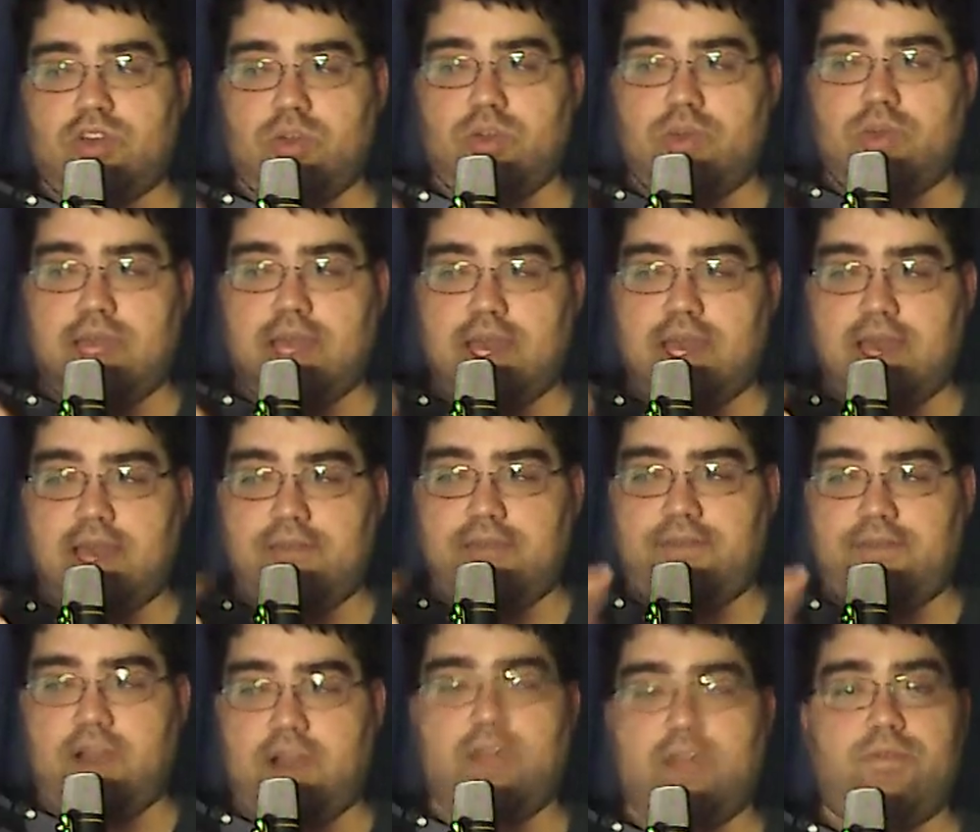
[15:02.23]
We had
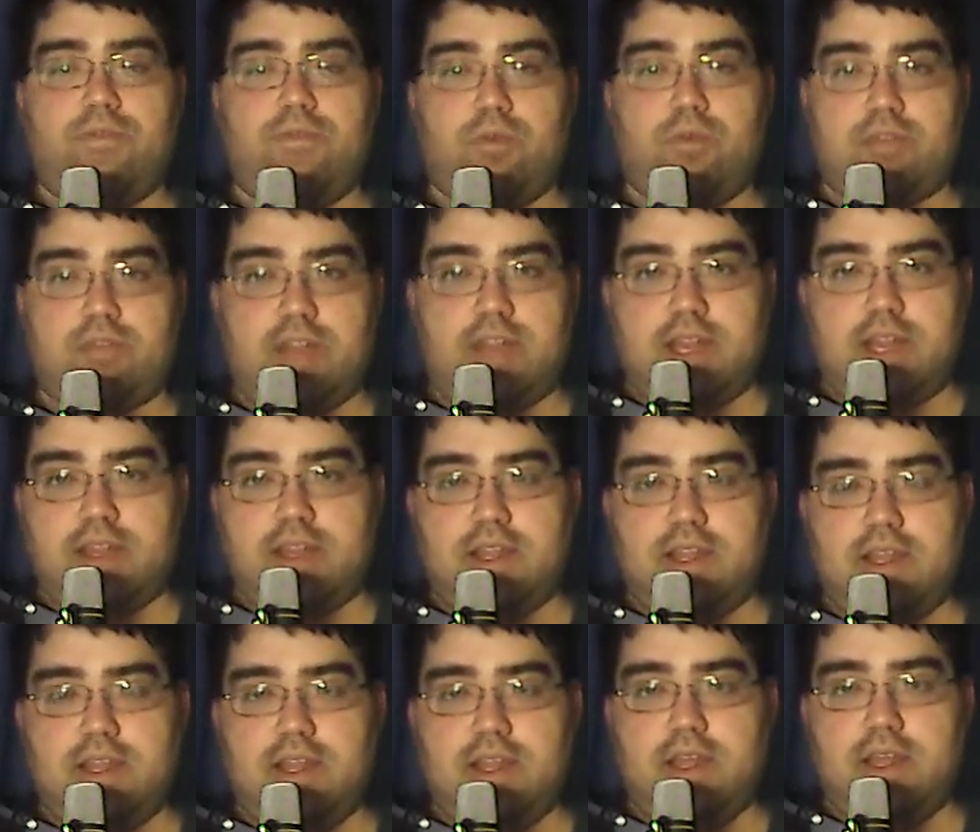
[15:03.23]
Fire Force that
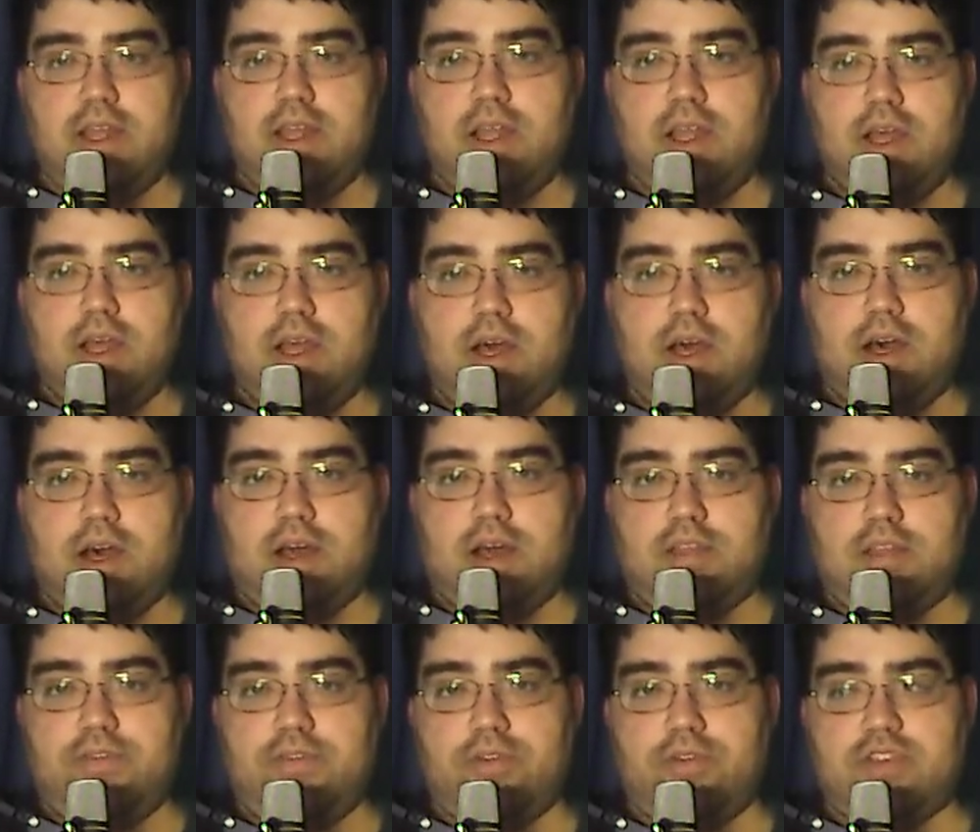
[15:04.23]
ended uh,
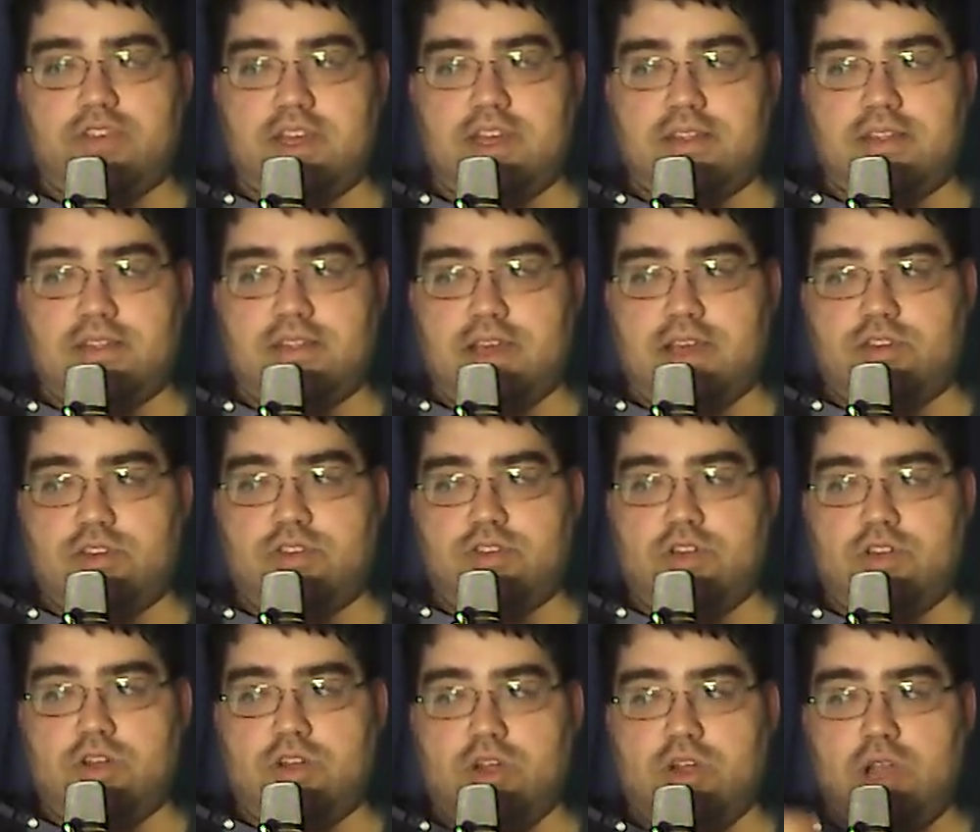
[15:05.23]
its first season last
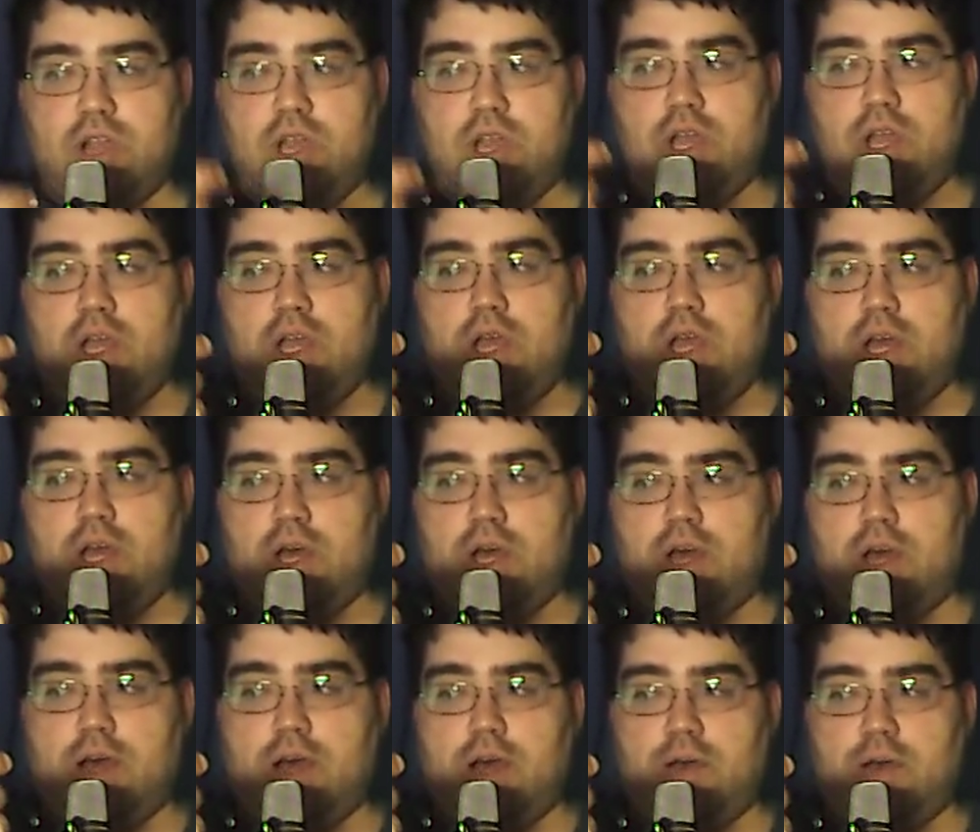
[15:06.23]
year.
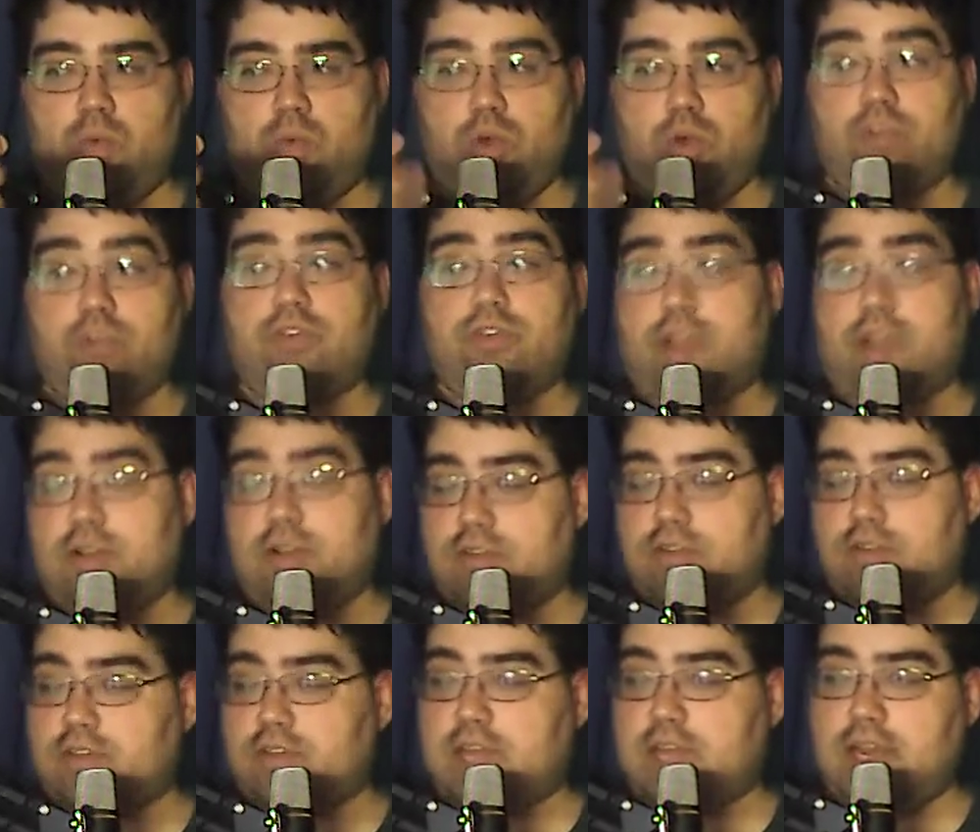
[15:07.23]
Uh, World
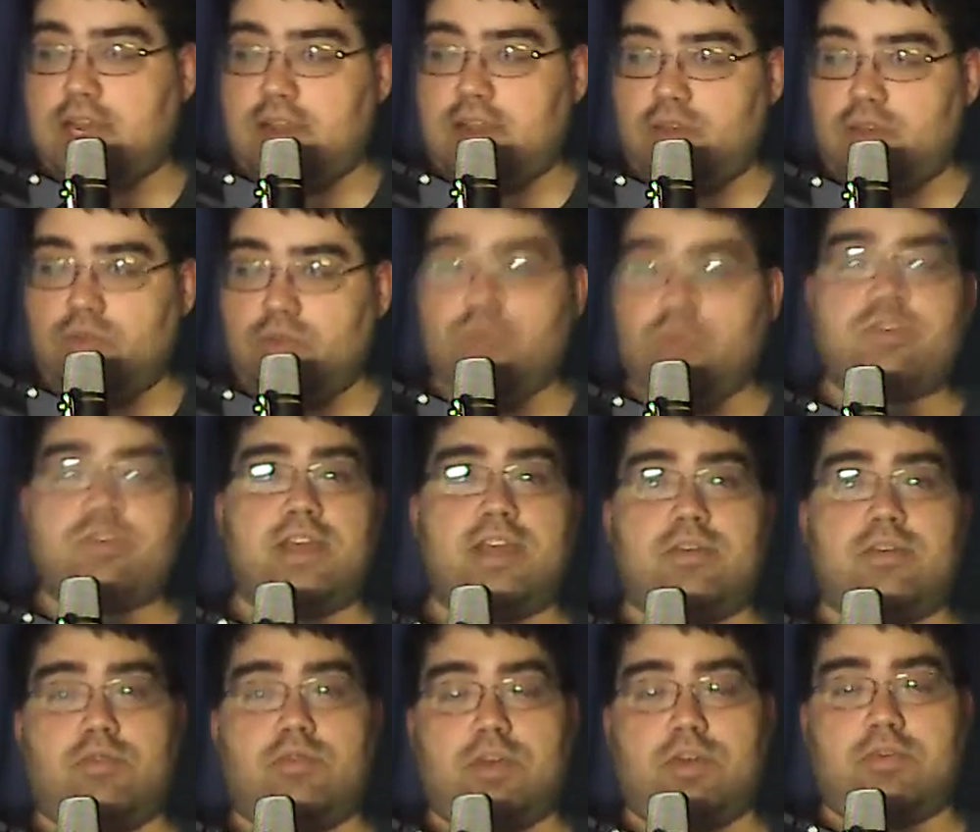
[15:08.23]
Trigger's getting a new
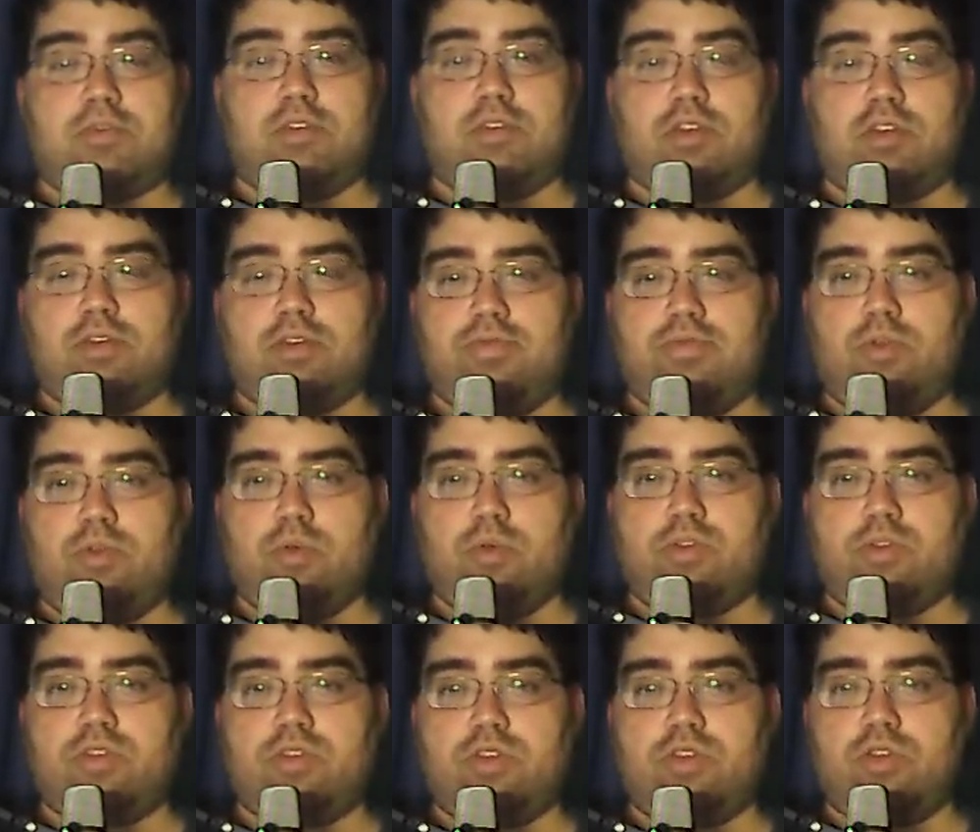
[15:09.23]
season, which I'm still looking
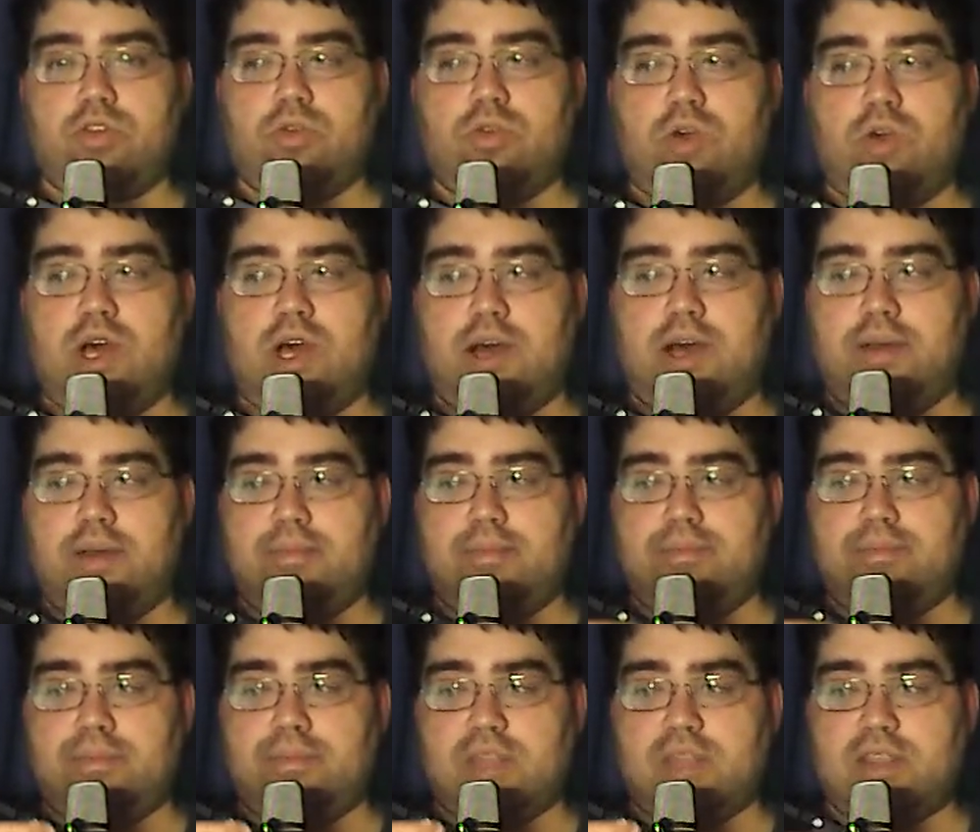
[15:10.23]
forward to.
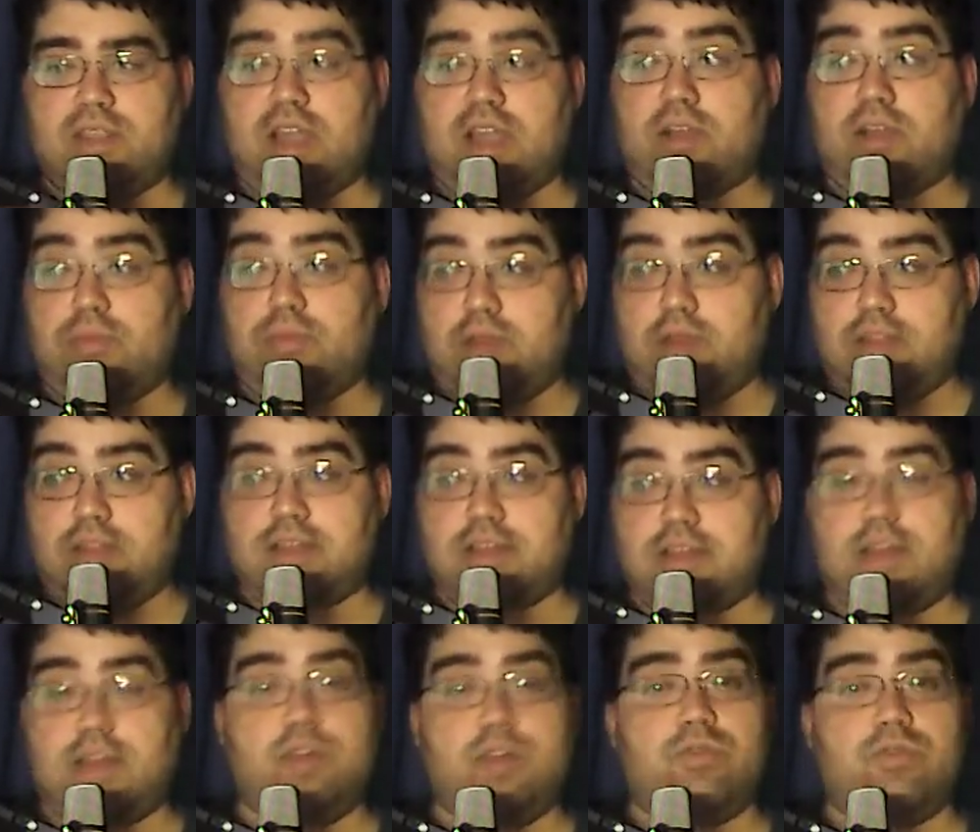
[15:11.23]
Um, Tiger and Bunny's
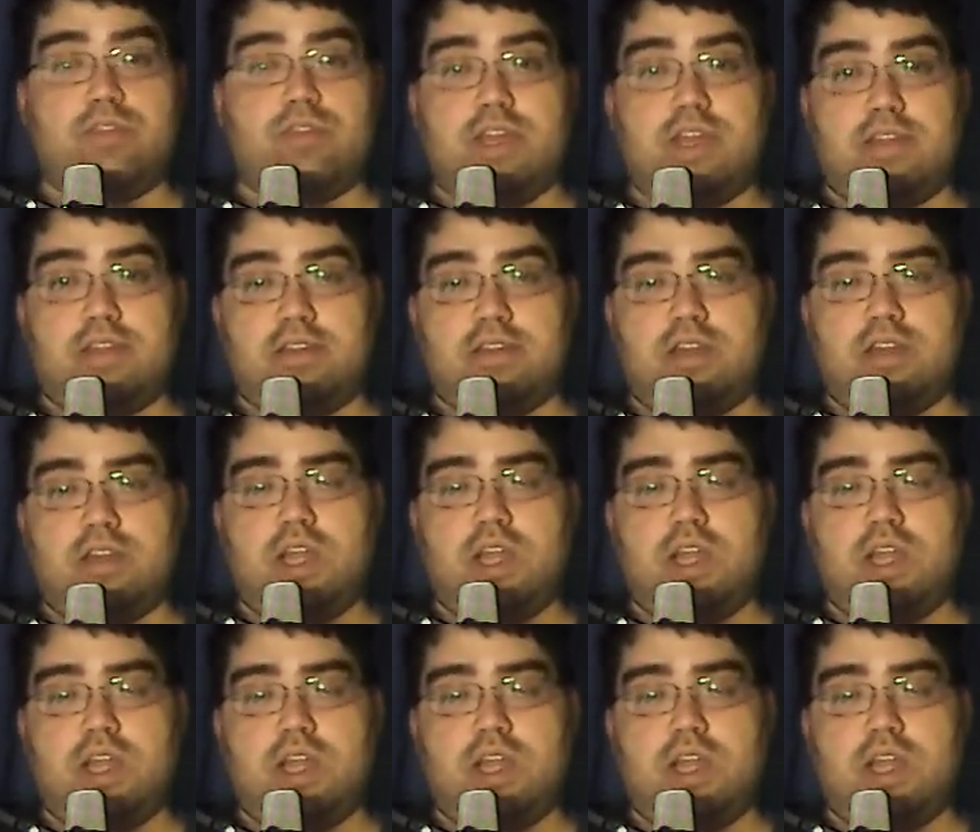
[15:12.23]
getting a new season.